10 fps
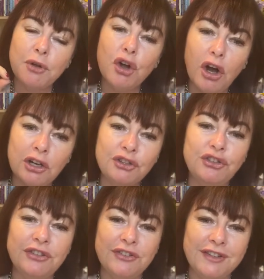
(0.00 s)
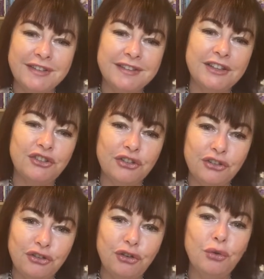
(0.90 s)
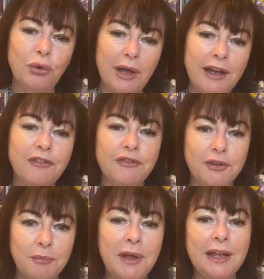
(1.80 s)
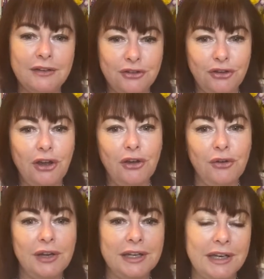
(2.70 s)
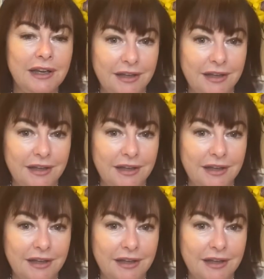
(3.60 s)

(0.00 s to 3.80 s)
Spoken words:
conscious decisions you have to make to go and